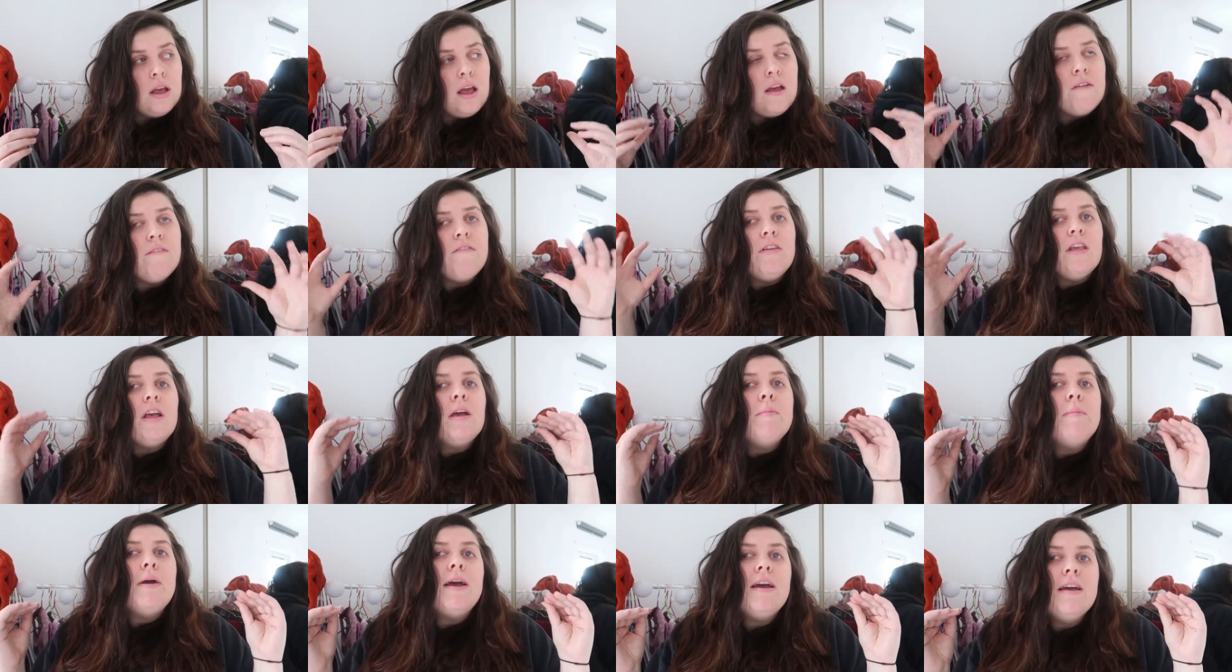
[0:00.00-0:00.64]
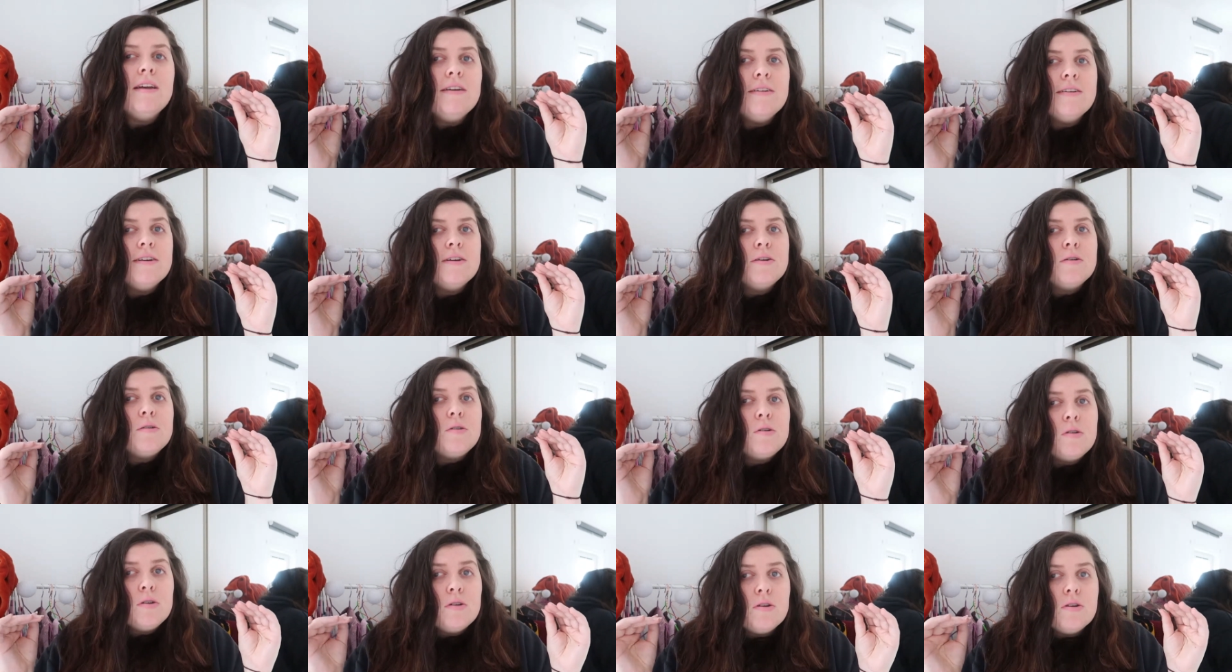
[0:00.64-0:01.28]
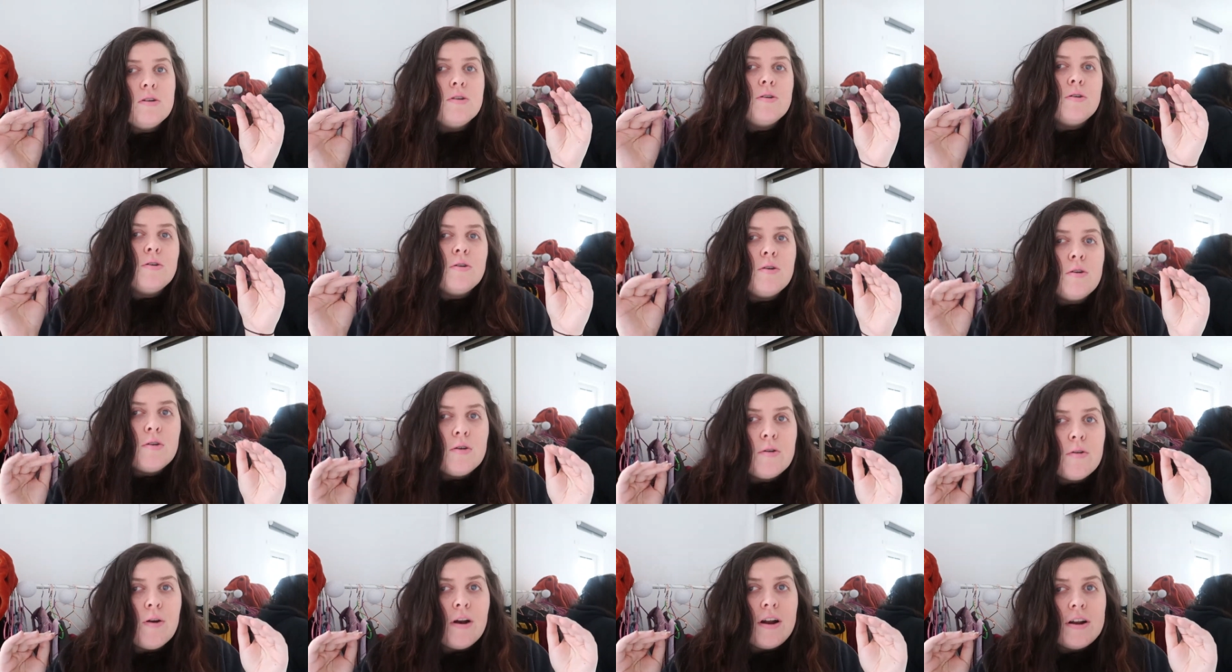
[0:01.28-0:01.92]
I'm feeling a bit
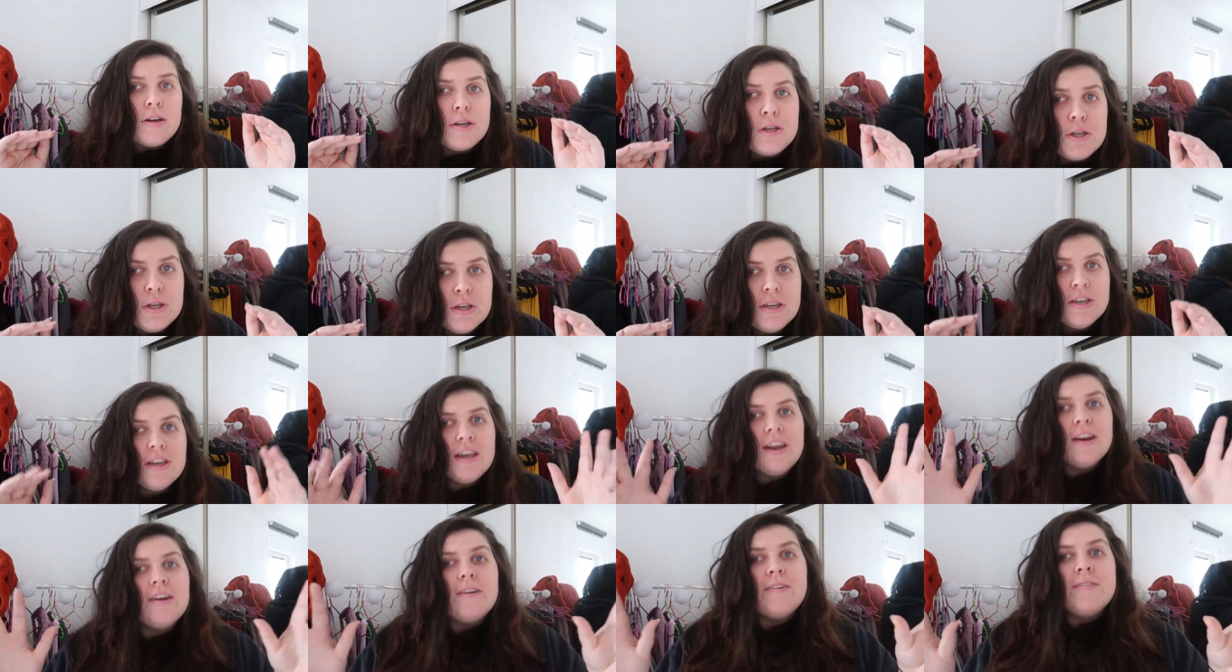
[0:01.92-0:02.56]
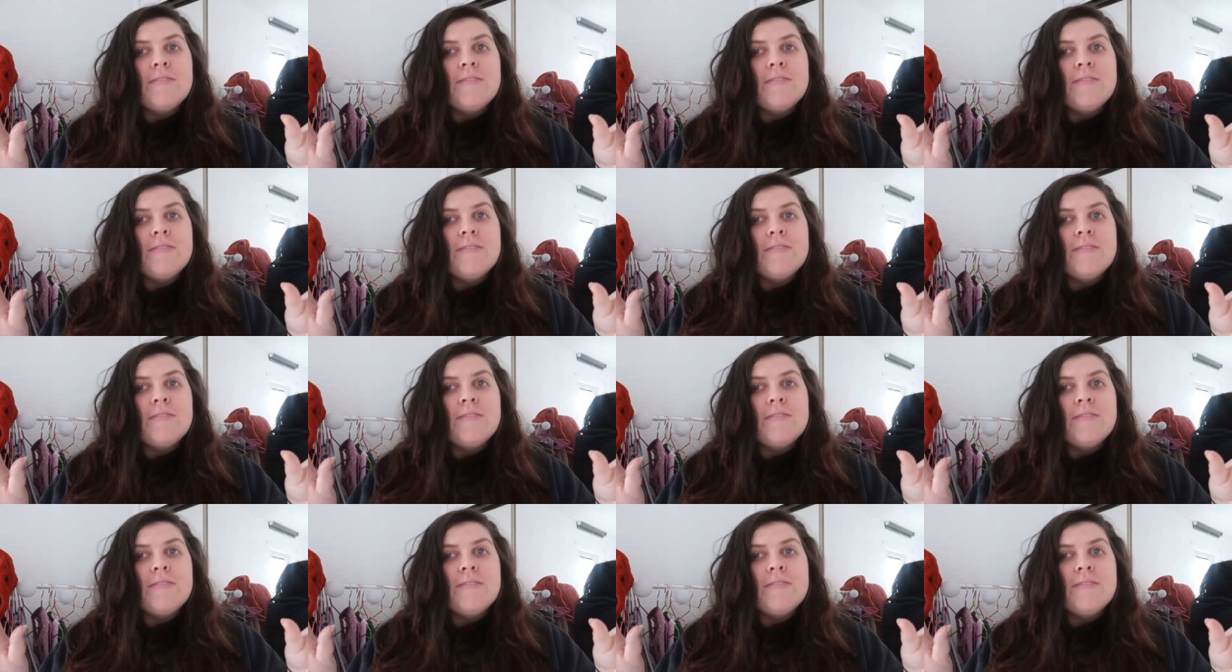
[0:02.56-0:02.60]
crushed, you know?